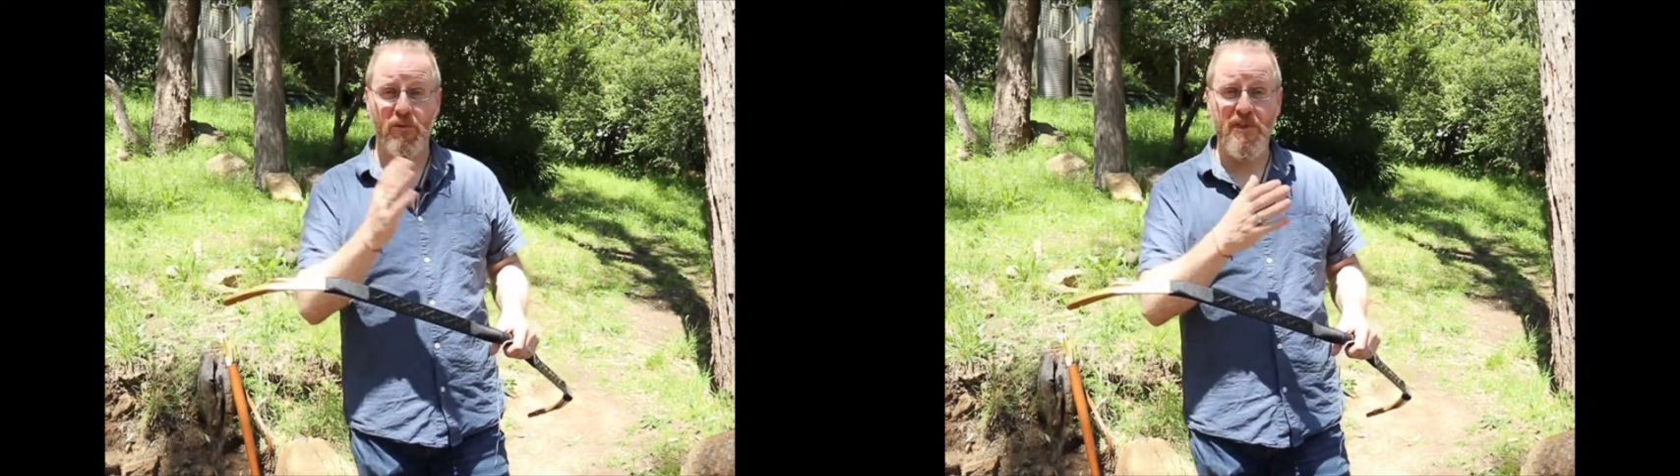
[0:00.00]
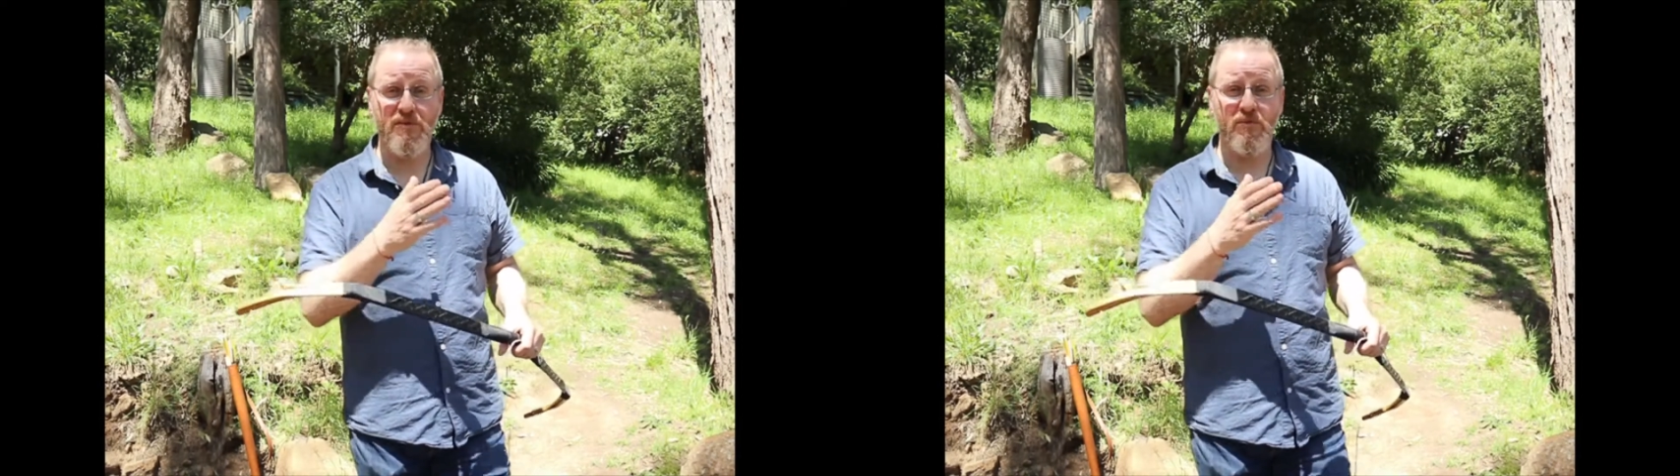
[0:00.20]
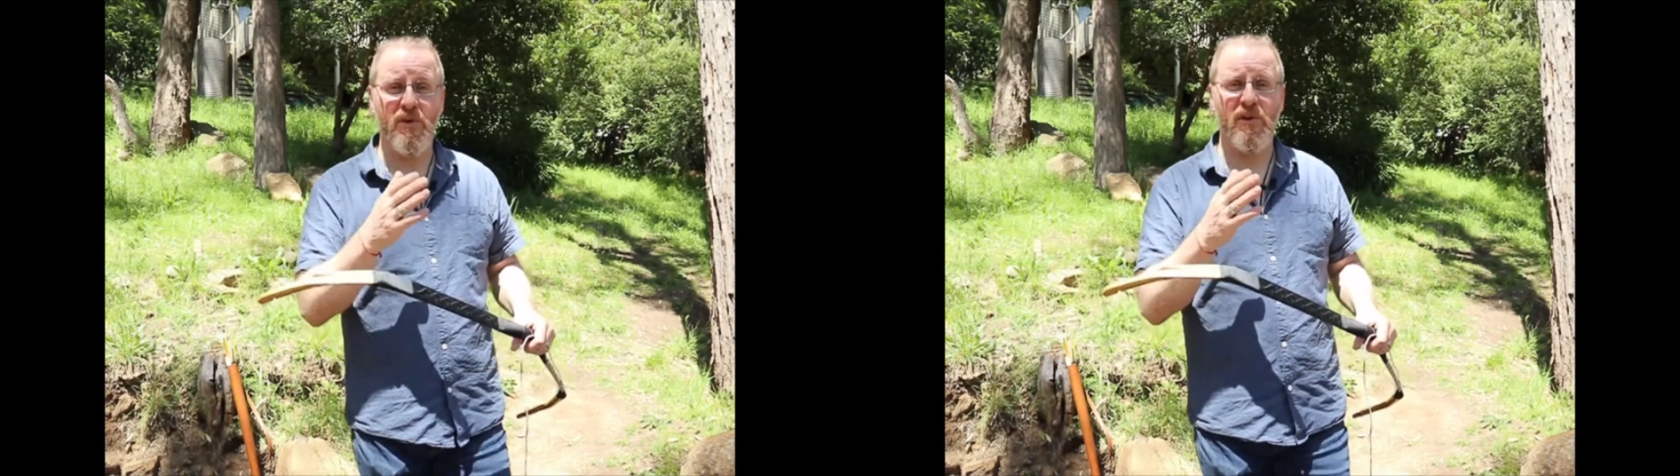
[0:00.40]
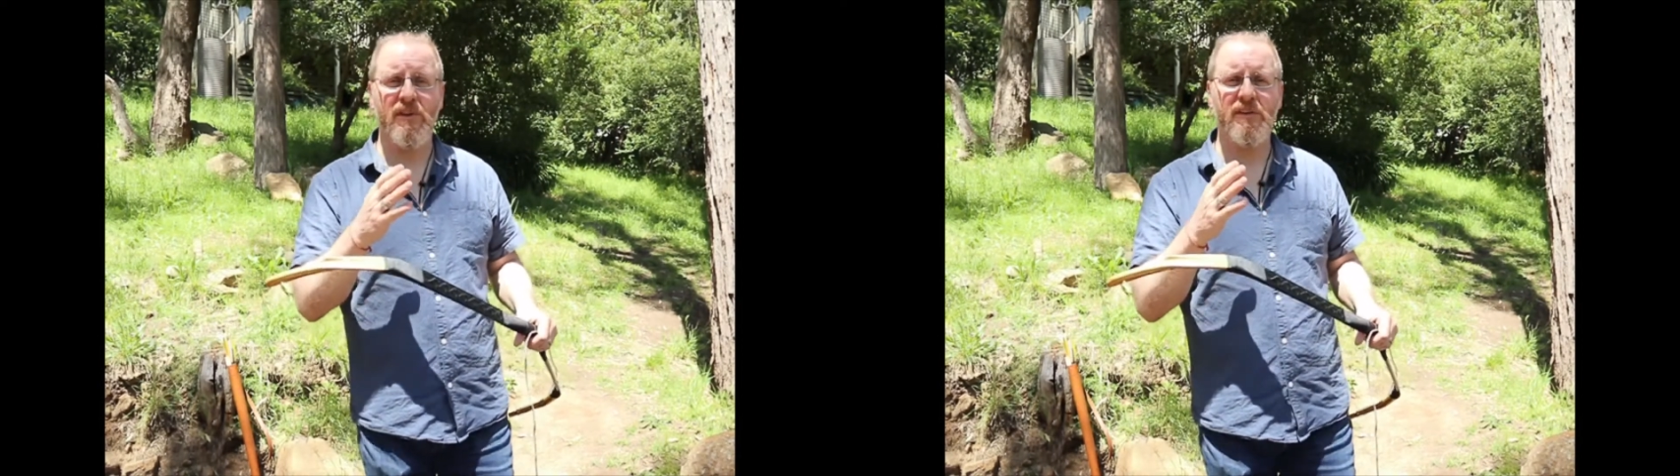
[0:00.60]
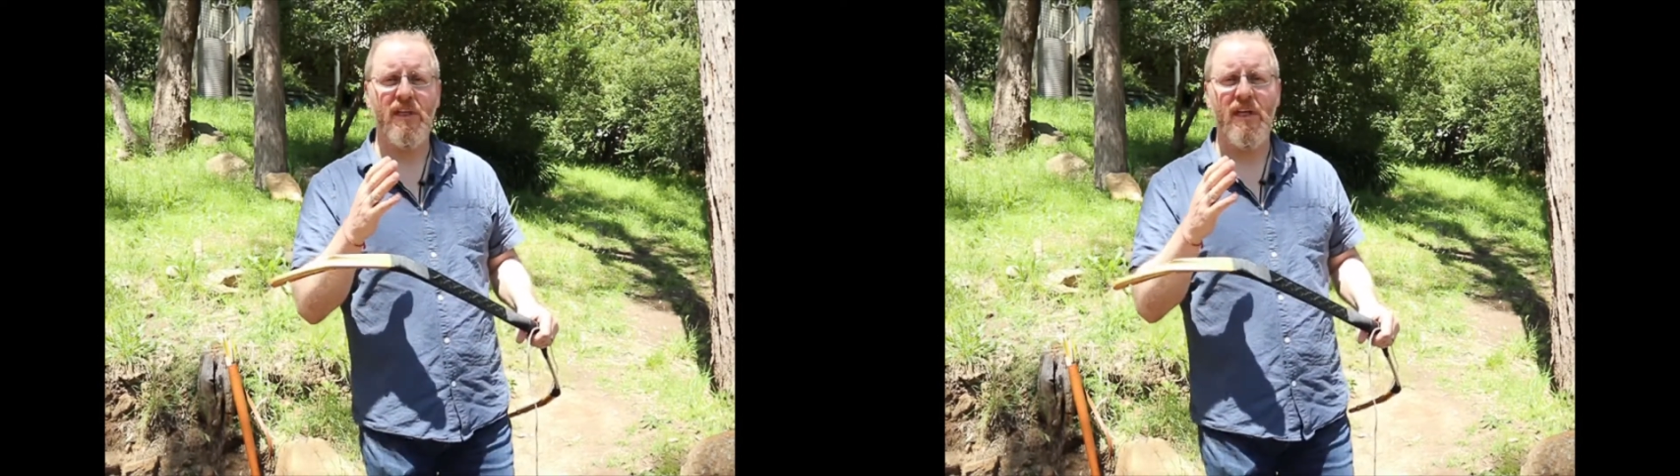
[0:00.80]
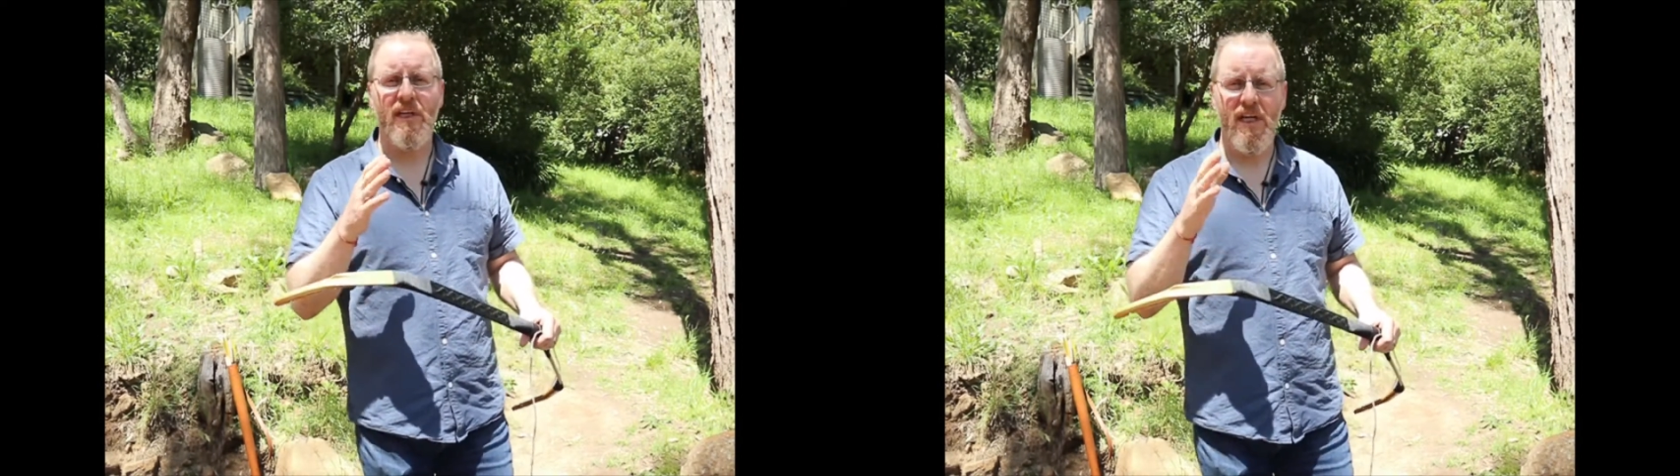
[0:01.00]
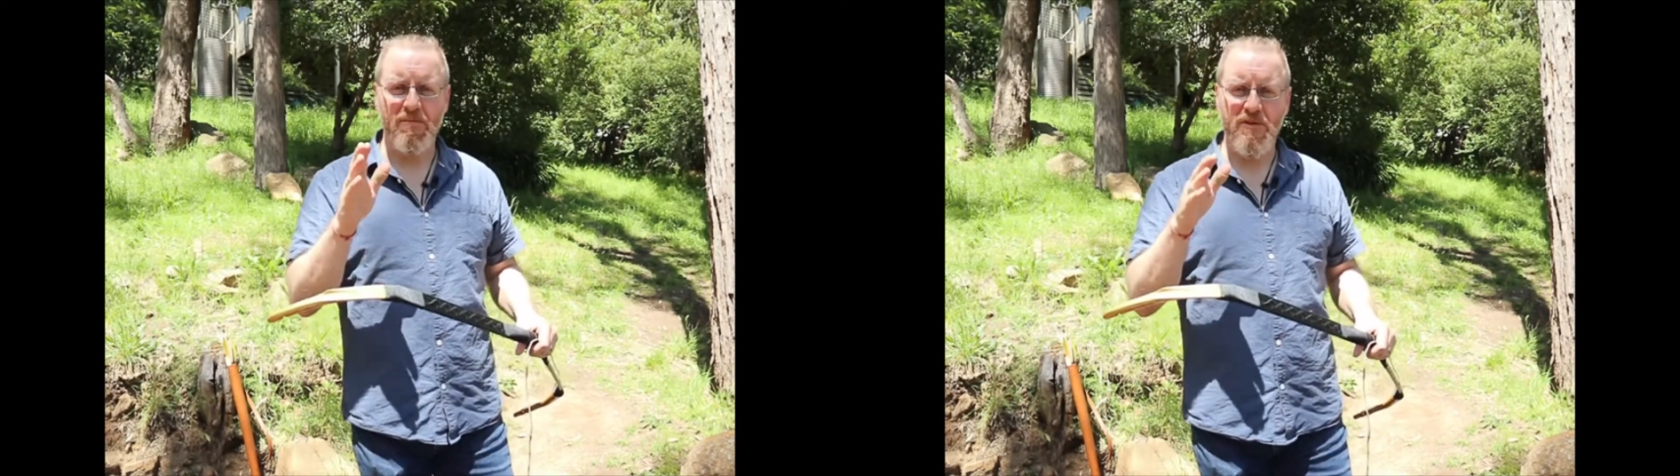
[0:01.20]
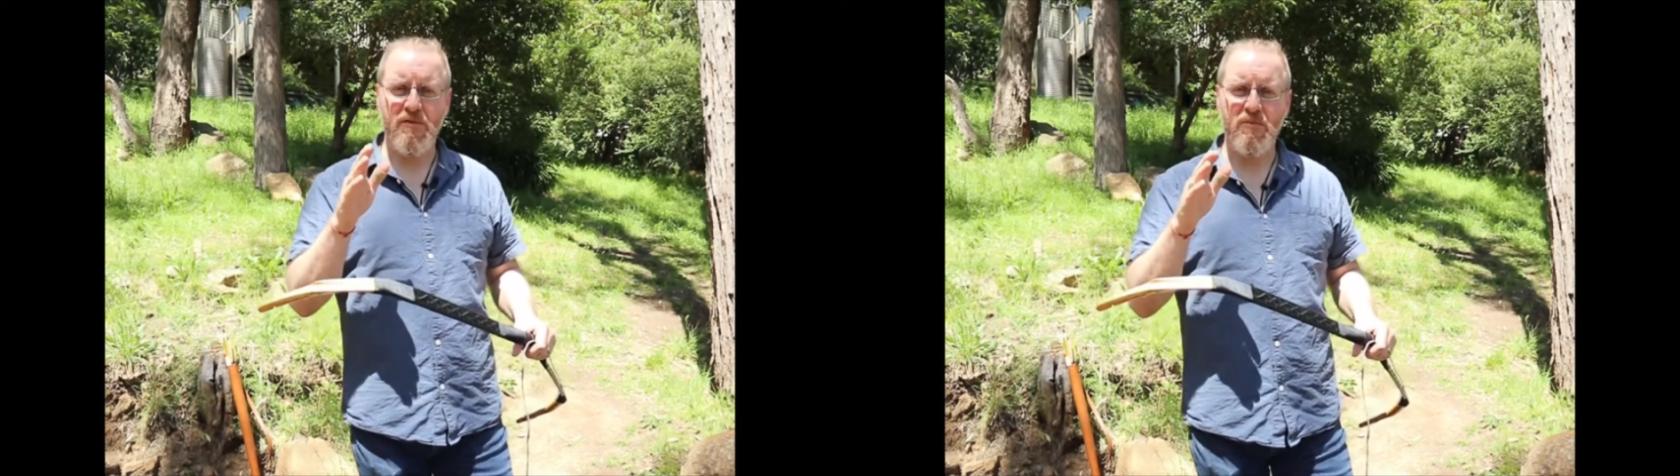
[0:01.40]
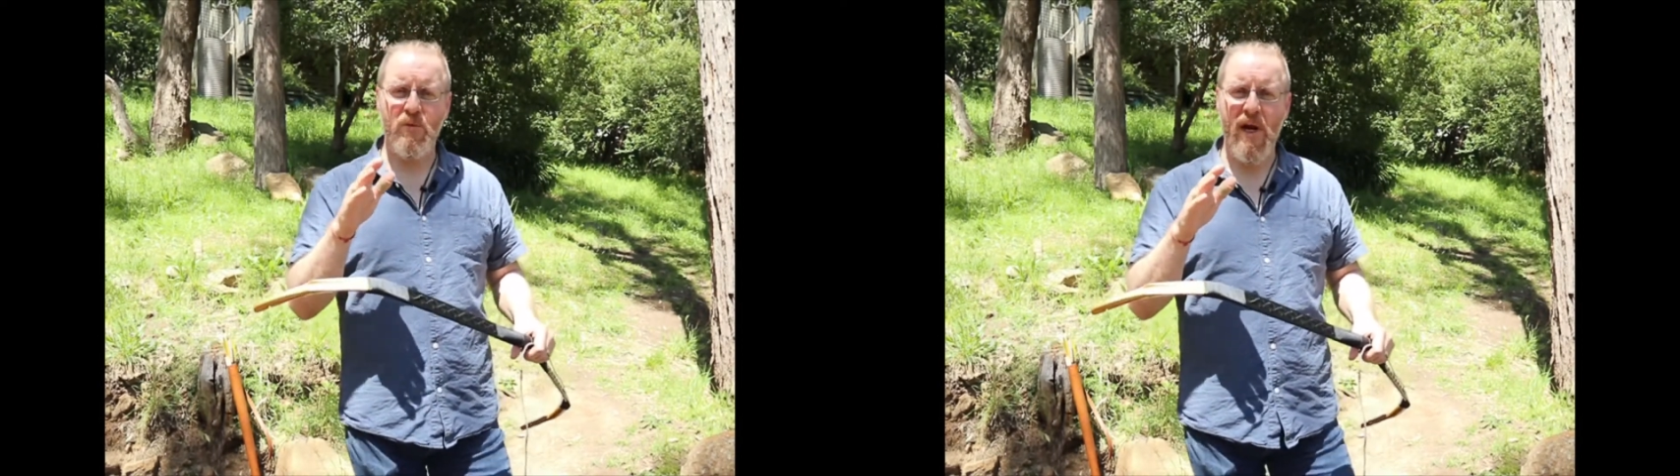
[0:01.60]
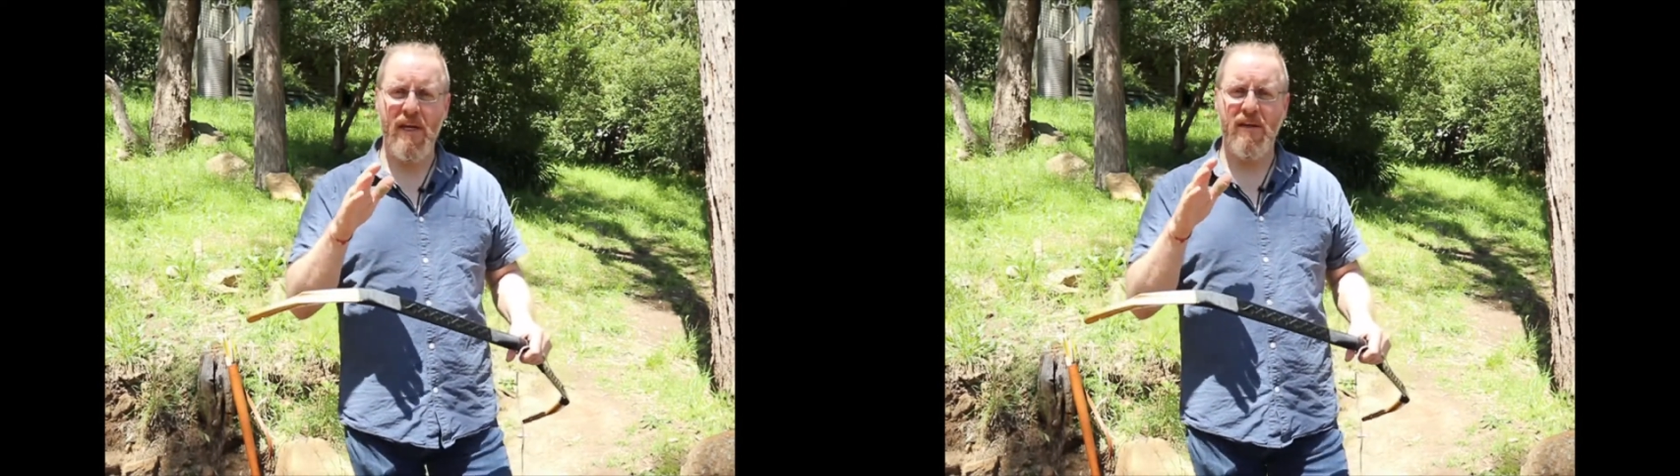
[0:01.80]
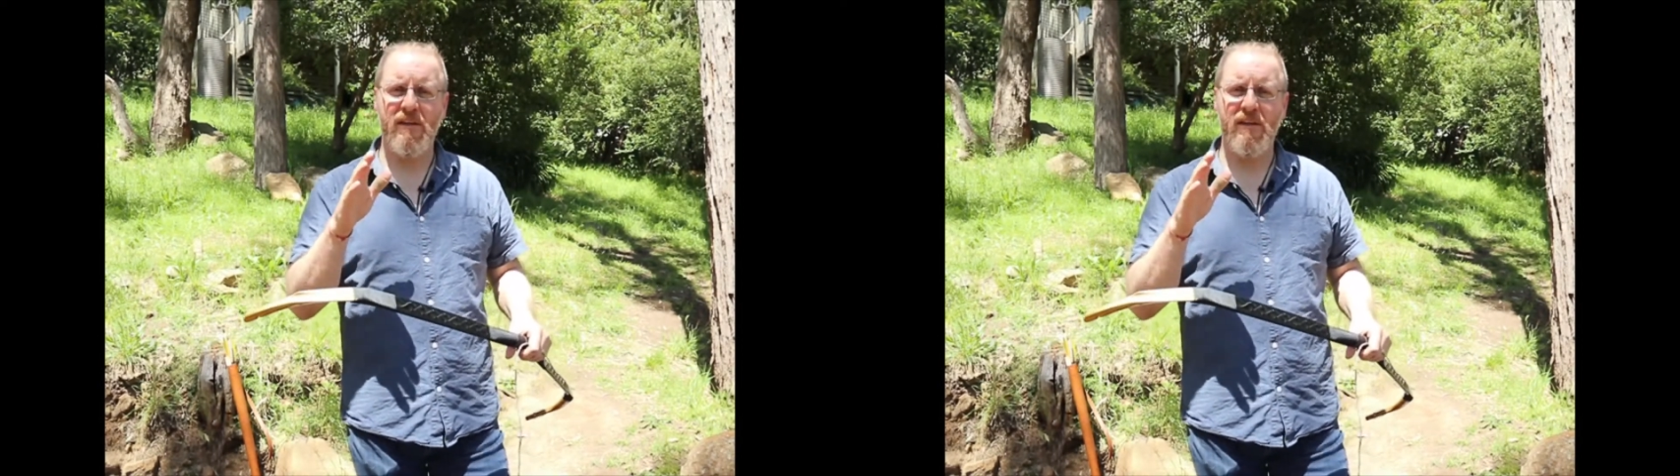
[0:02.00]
Western world comes from when